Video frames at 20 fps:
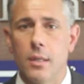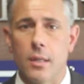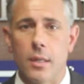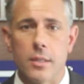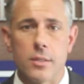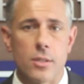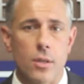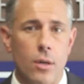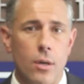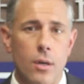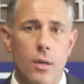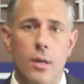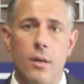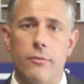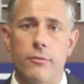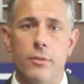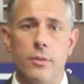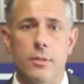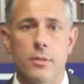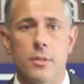that's our
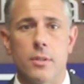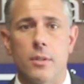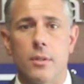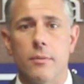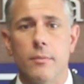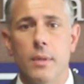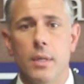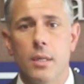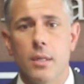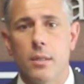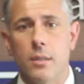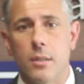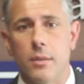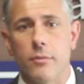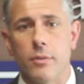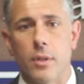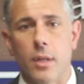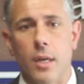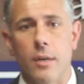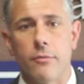effort to
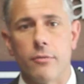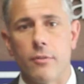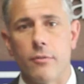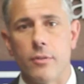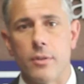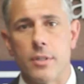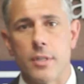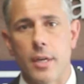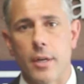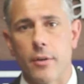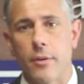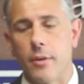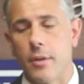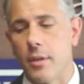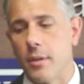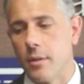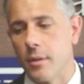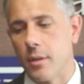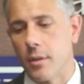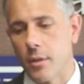live a life of
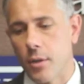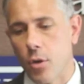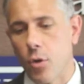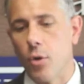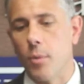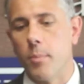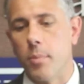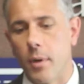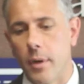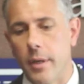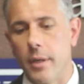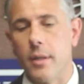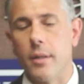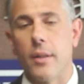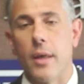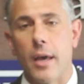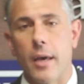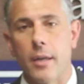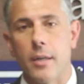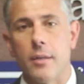integrity and incorporate
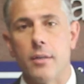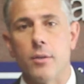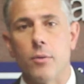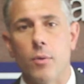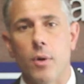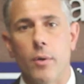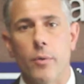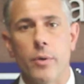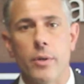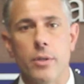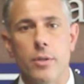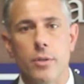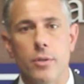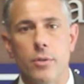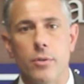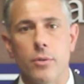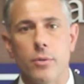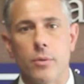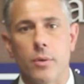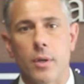that into what we
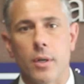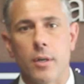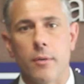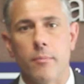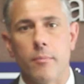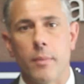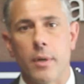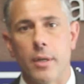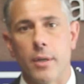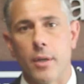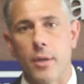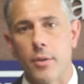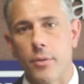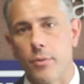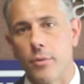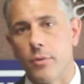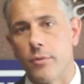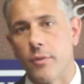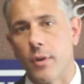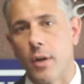do Monday
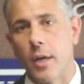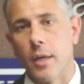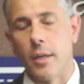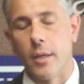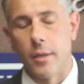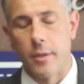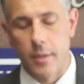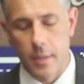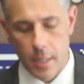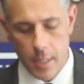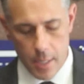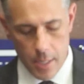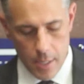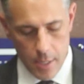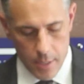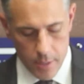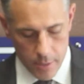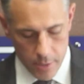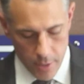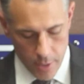through Friday.
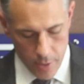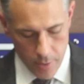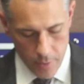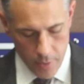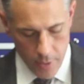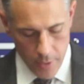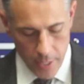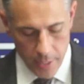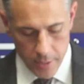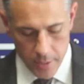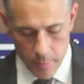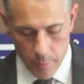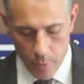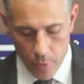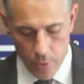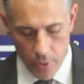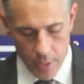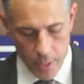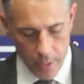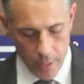So that's
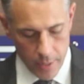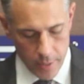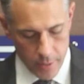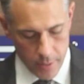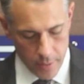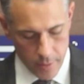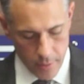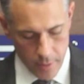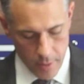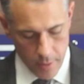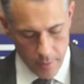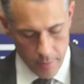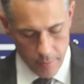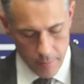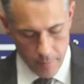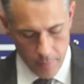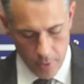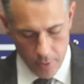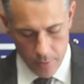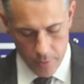important to us, and I
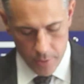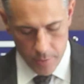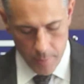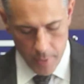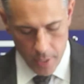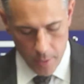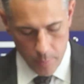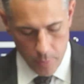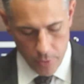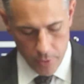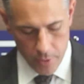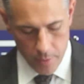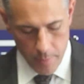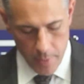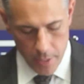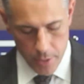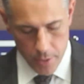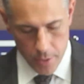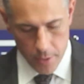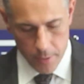always make a point to
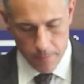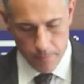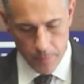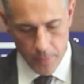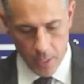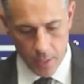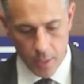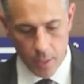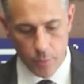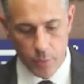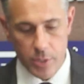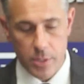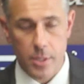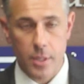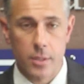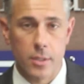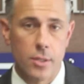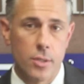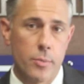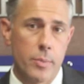mention it. And then we
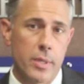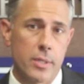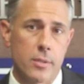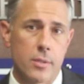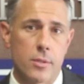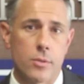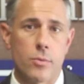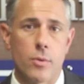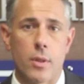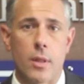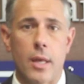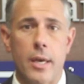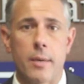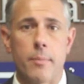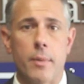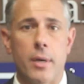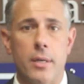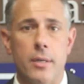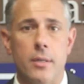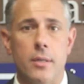seek to do business with
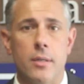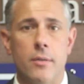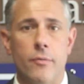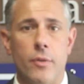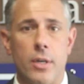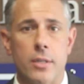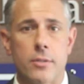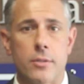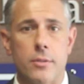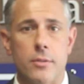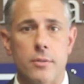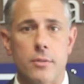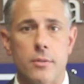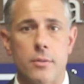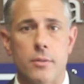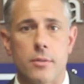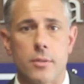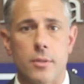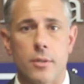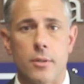like-minded
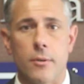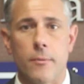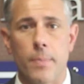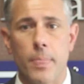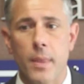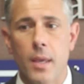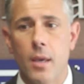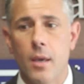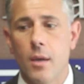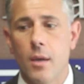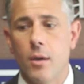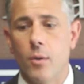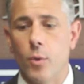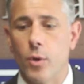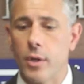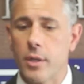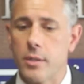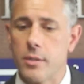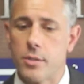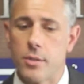investors. So
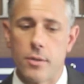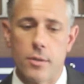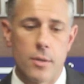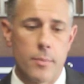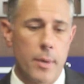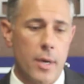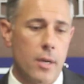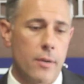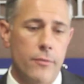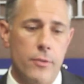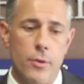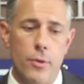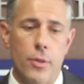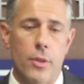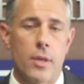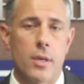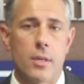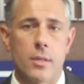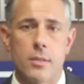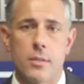we're concerned about a few
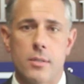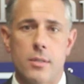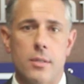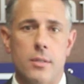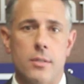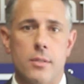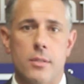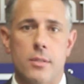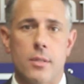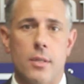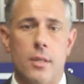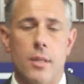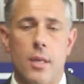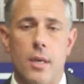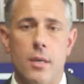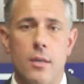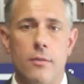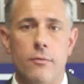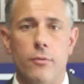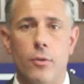things as
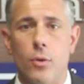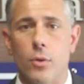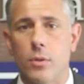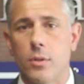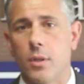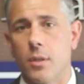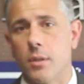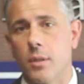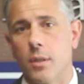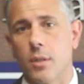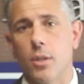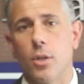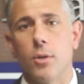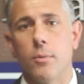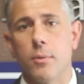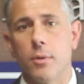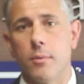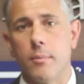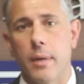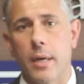they unfold on the
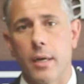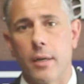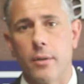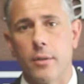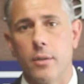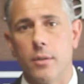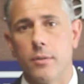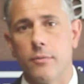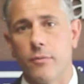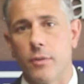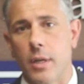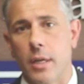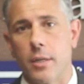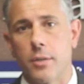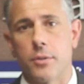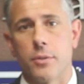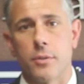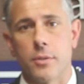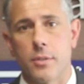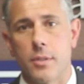global macro
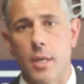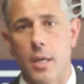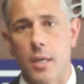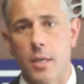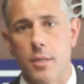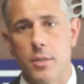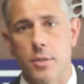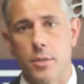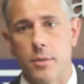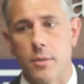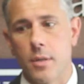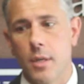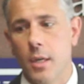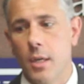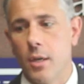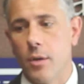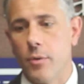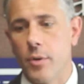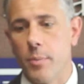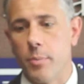financial stage, and
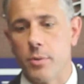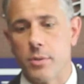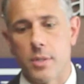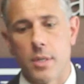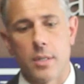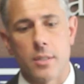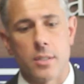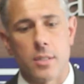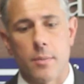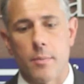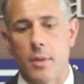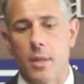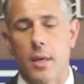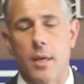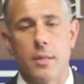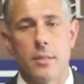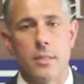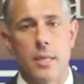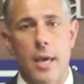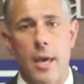we present some of
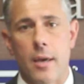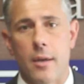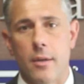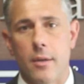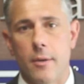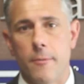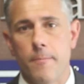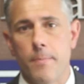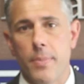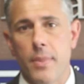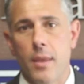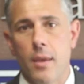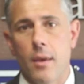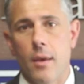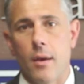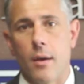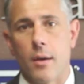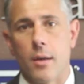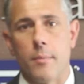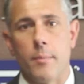that data
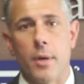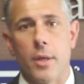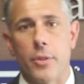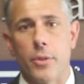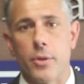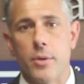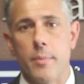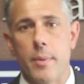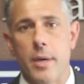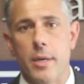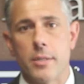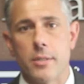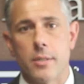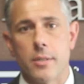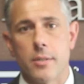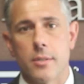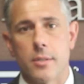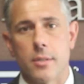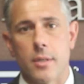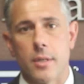on a monthly
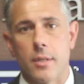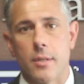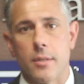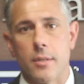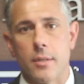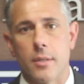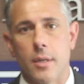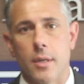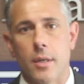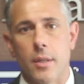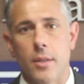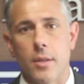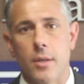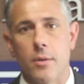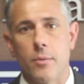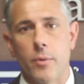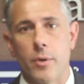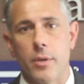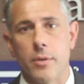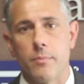basis, and
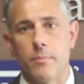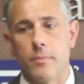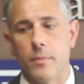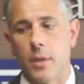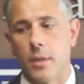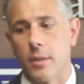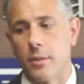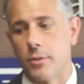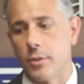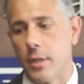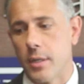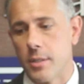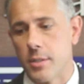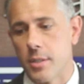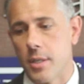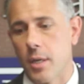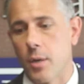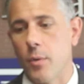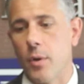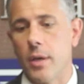then we try to
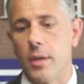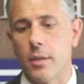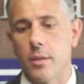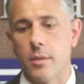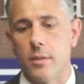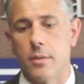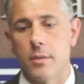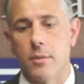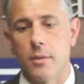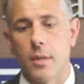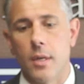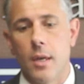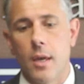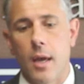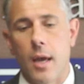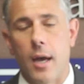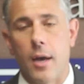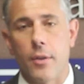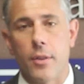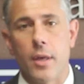segue into
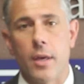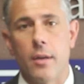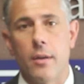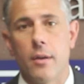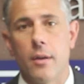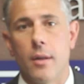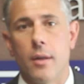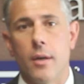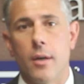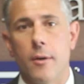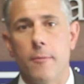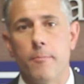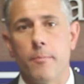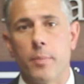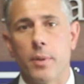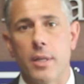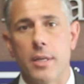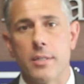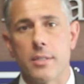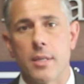how that
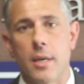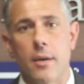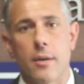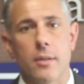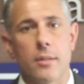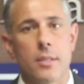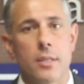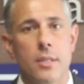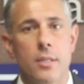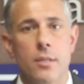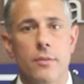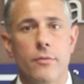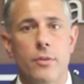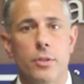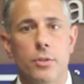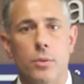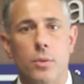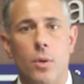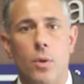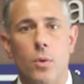plays out at the
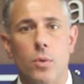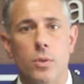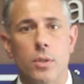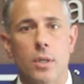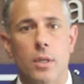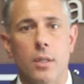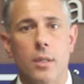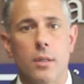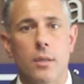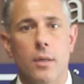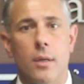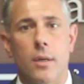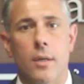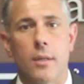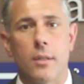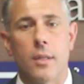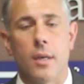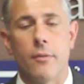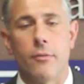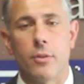individual holding
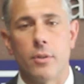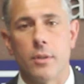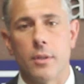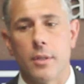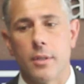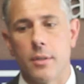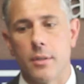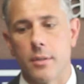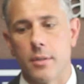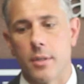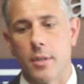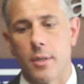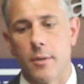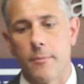level and